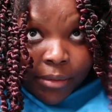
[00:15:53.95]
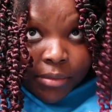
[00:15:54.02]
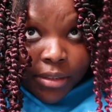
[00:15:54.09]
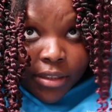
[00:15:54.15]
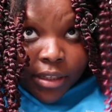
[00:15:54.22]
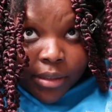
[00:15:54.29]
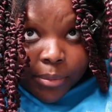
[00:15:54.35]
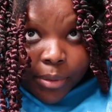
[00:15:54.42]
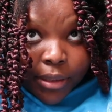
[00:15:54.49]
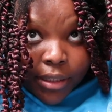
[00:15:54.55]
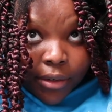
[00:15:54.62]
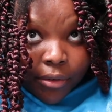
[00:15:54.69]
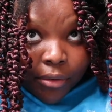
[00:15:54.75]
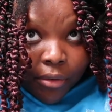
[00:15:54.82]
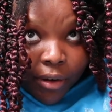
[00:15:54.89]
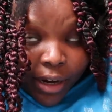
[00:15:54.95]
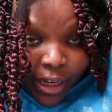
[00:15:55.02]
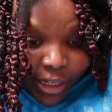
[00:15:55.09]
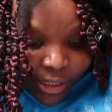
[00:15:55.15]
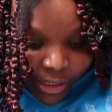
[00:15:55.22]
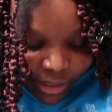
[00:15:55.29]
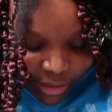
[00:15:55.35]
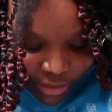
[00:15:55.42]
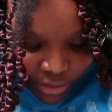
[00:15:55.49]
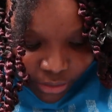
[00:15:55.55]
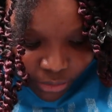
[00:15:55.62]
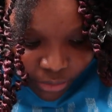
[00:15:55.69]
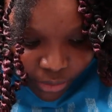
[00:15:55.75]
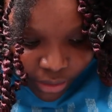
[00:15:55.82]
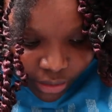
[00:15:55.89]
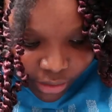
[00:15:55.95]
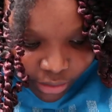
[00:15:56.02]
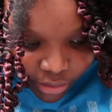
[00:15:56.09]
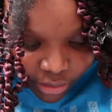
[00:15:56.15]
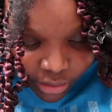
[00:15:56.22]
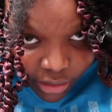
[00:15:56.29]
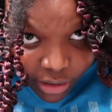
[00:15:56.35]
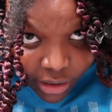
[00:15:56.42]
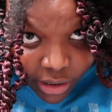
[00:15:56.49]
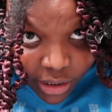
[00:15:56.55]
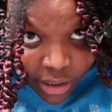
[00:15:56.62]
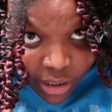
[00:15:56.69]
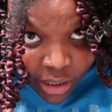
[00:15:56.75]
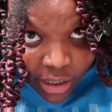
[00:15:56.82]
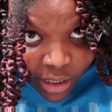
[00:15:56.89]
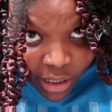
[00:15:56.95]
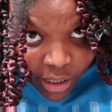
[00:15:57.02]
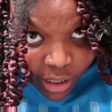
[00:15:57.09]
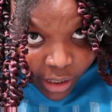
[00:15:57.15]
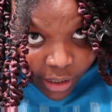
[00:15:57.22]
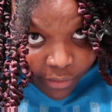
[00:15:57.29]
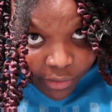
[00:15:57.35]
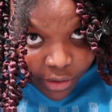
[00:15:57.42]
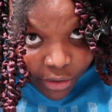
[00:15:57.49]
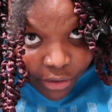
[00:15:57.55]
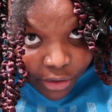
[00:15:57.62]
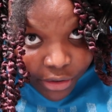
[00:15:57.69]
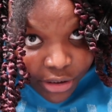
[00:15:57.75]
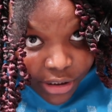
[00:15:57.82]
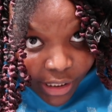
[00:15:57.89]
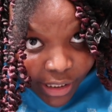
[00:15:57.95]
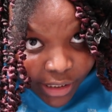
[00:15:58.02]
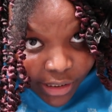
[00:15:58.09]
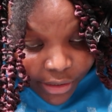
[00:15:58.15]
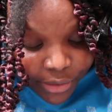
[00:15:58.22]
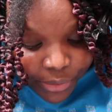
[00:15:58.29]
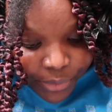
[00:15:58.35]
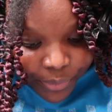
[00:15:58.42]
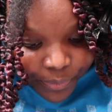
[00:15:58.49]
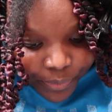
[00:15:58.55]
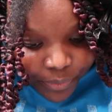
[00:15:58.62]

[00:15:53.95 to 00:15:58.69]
I'm just gonna put it right into the hook of the crochet needle.